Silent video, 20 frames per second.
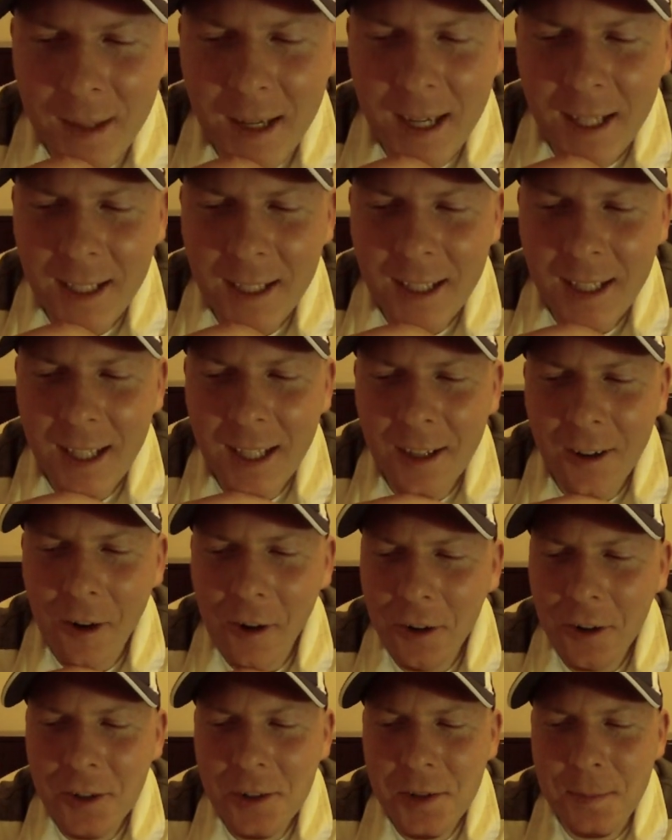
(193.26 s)
it
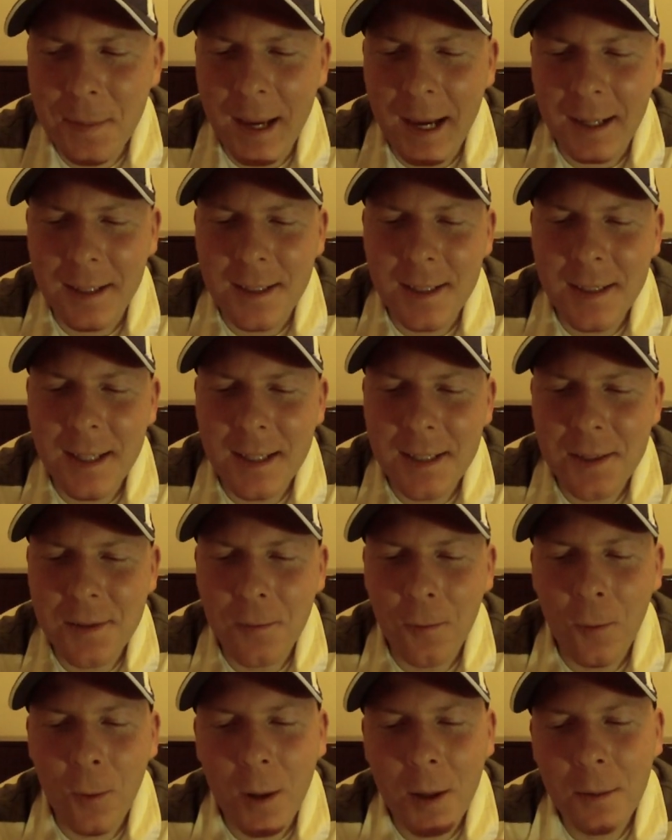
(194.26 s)
all goes back to this
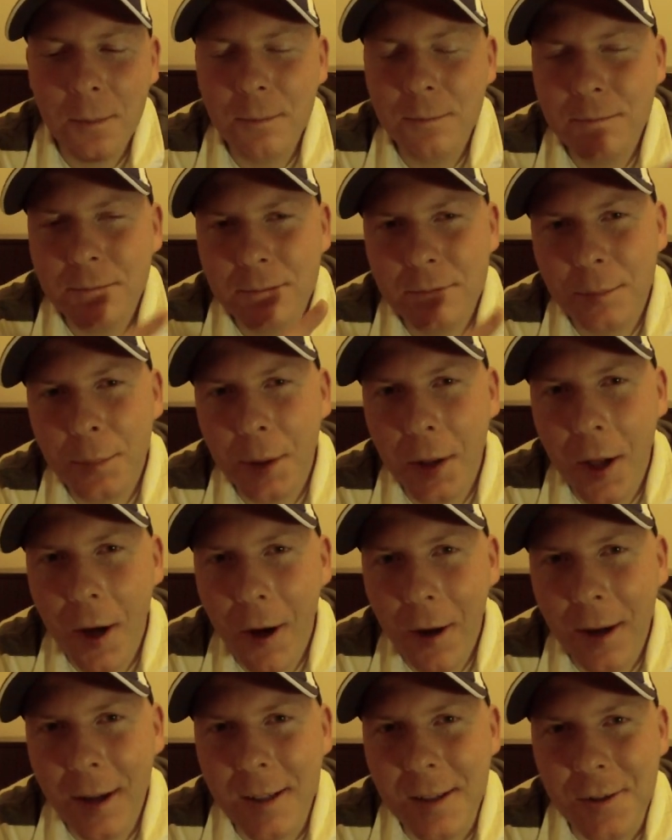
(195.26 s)
one
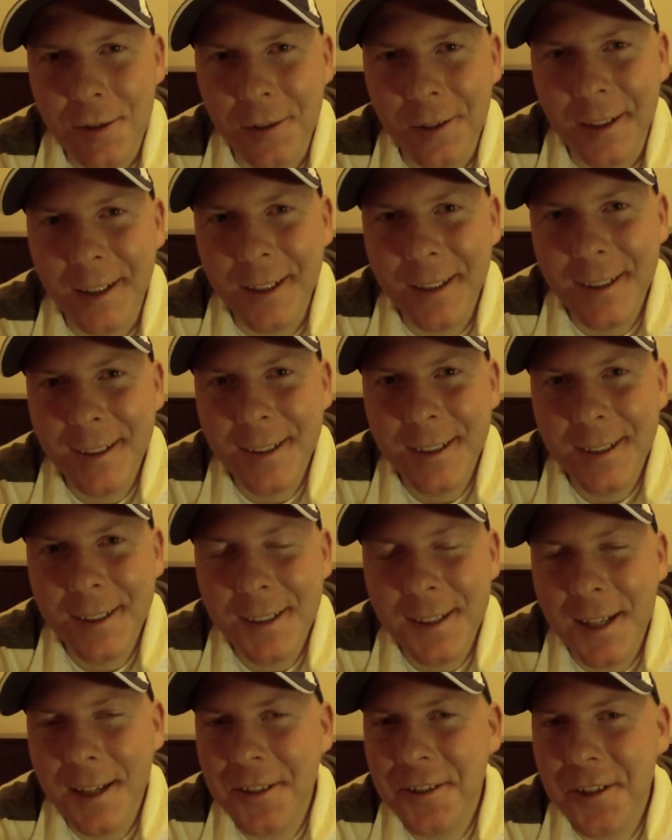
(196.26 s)
blog entry
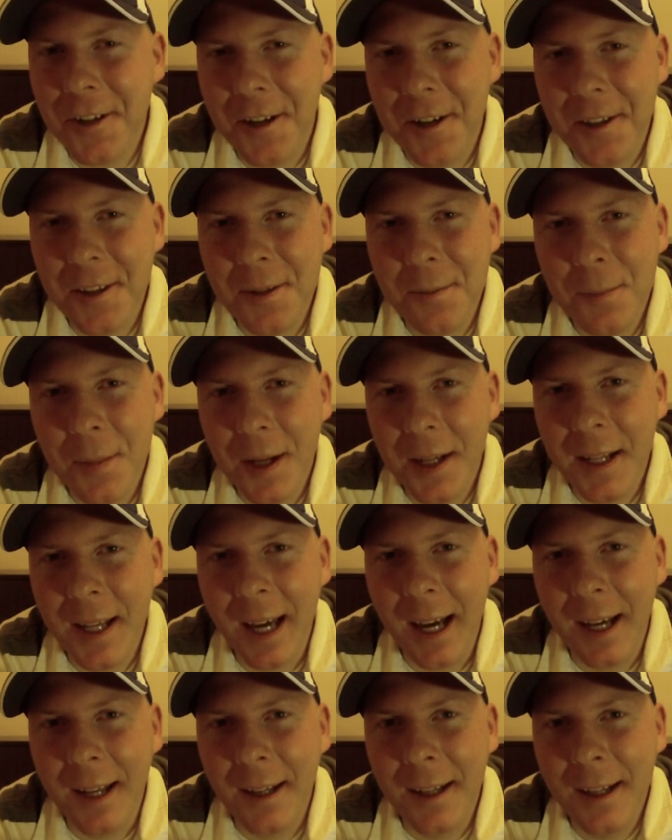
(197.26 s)
that Jonathan Budd
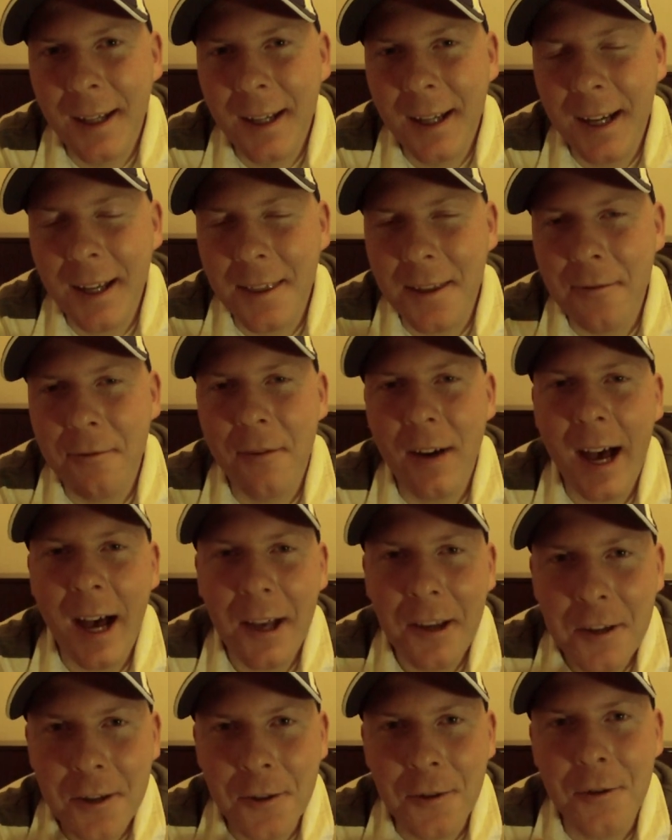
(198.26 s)
had and the
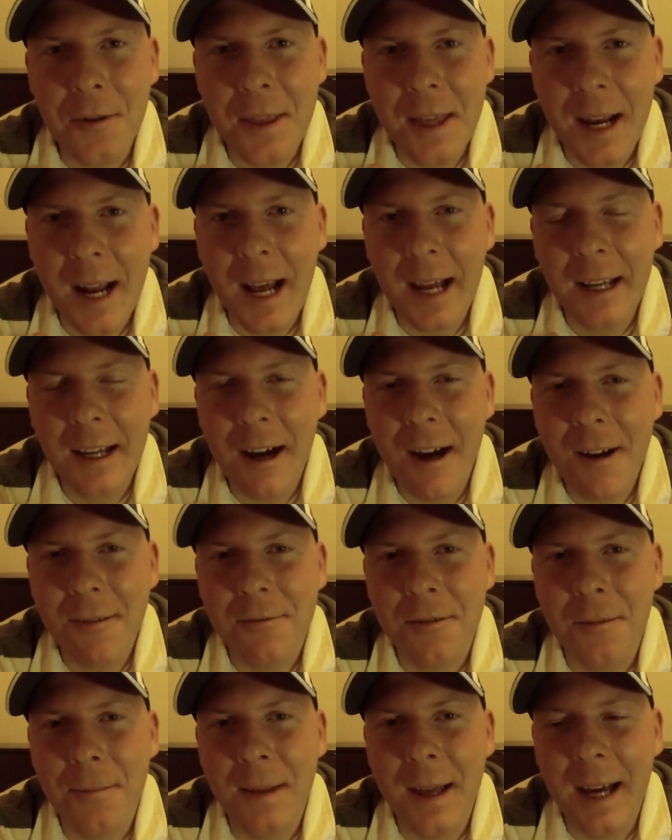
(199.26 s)
value that I
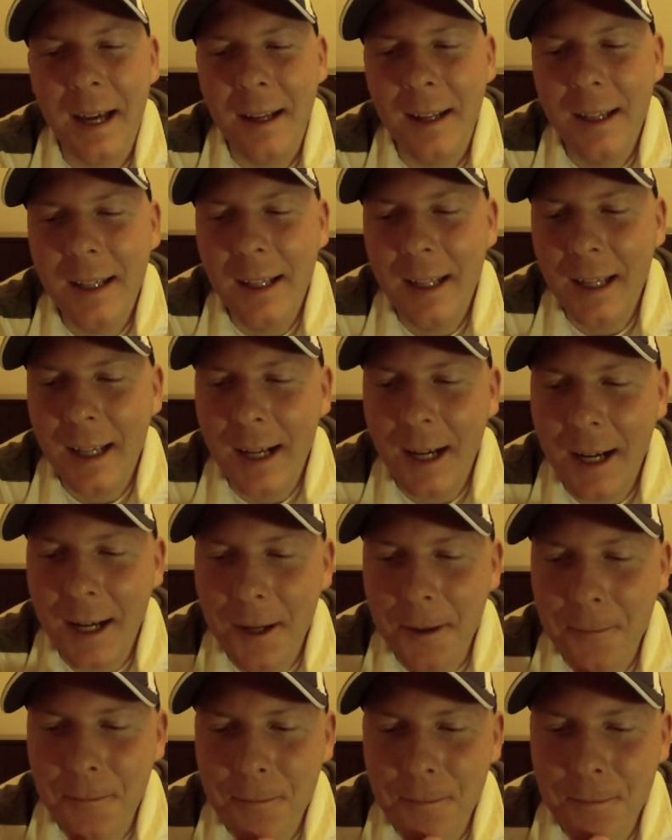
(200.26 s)
got from that.
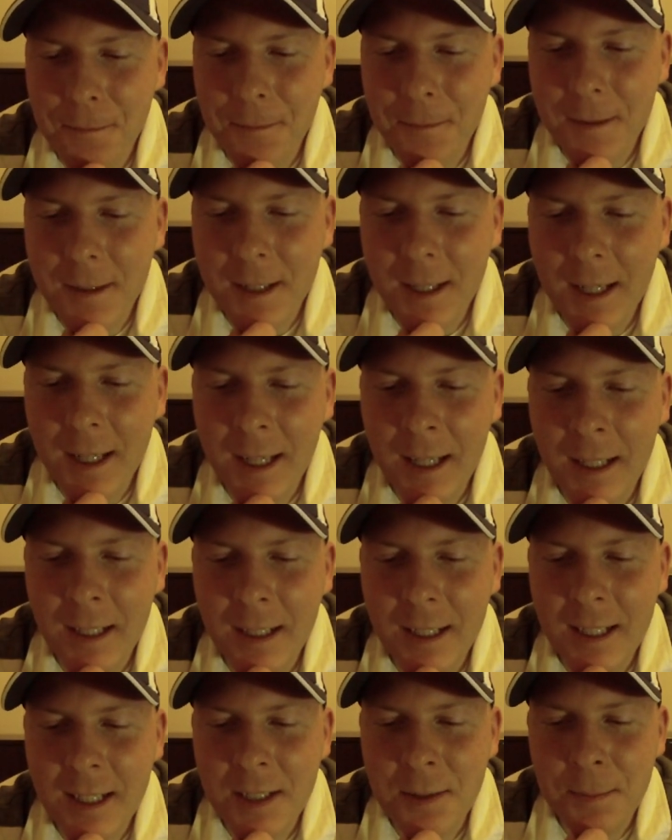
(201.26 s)
And
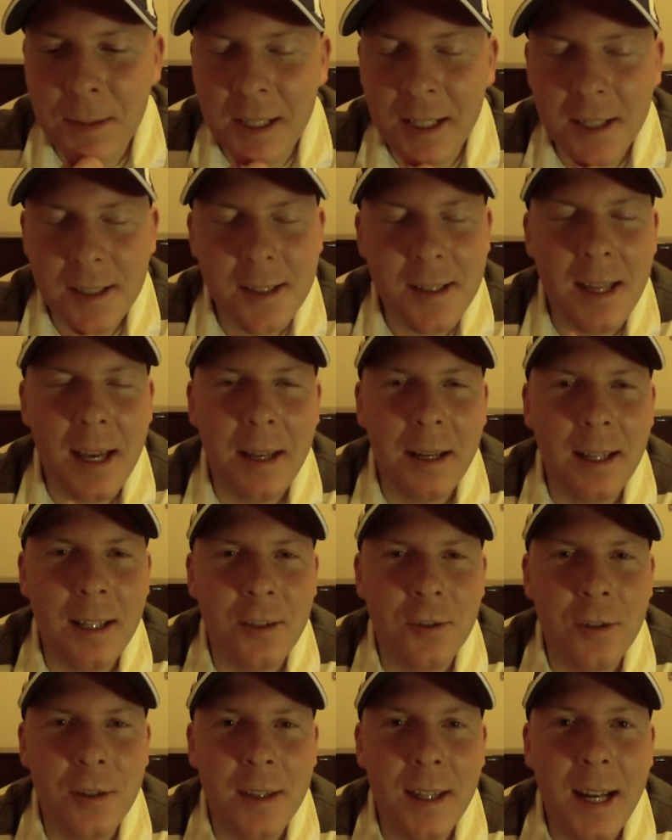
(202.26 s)
it's because of that
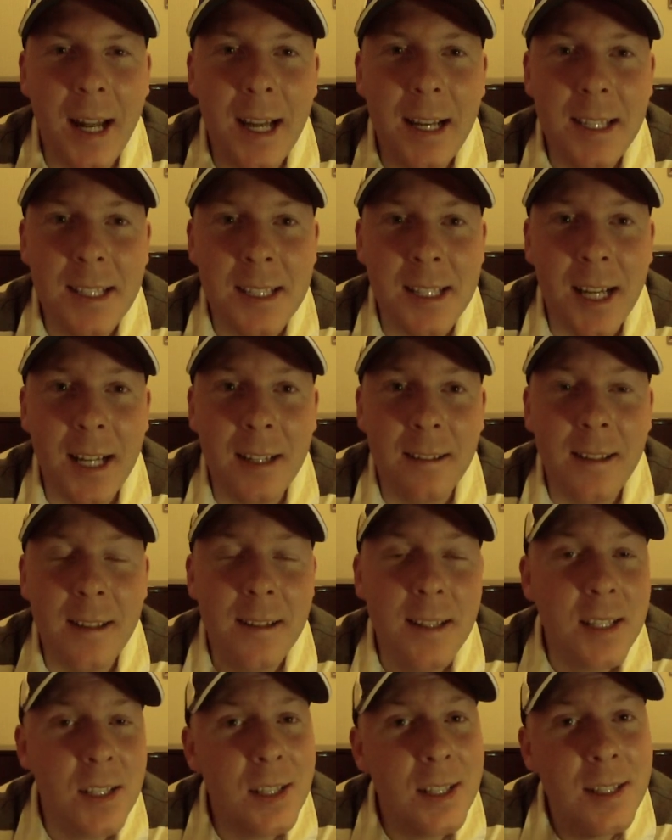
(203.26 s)
entry that I decided
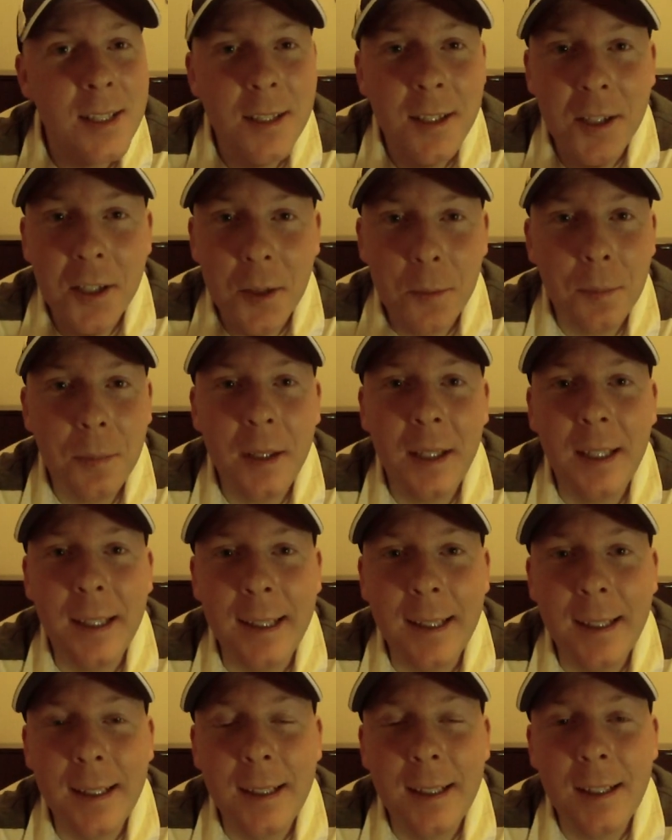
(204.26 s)
that this isn't going to
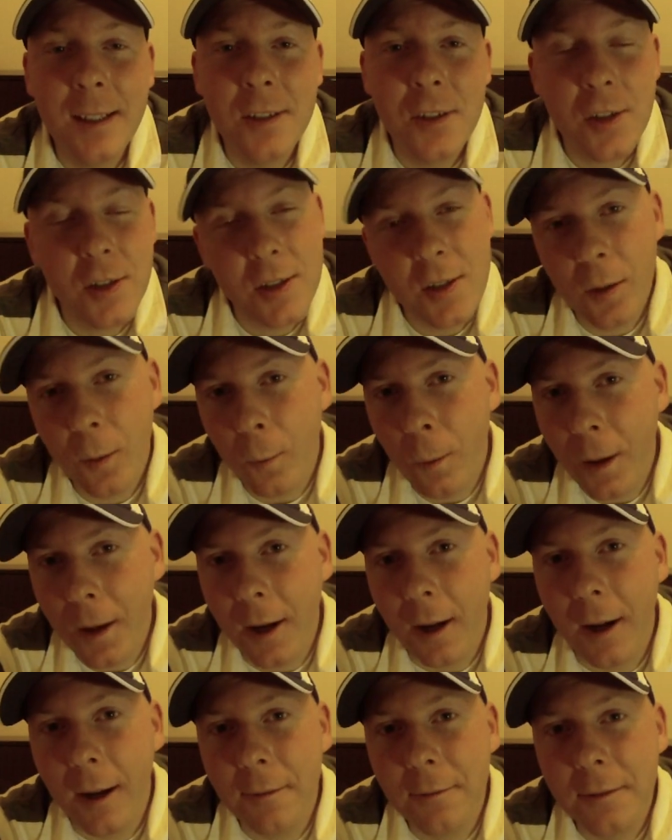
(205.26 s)
be just a
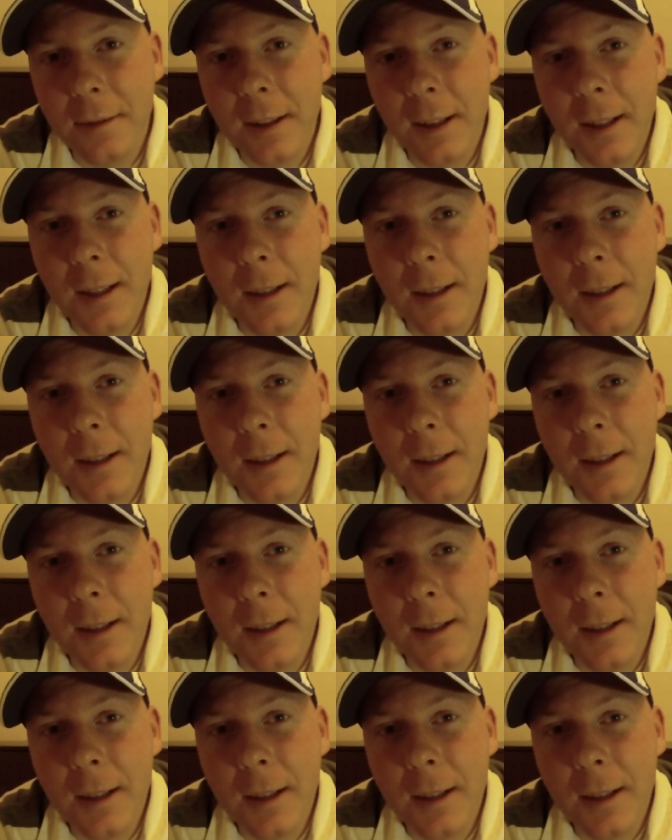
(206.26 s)
one-off.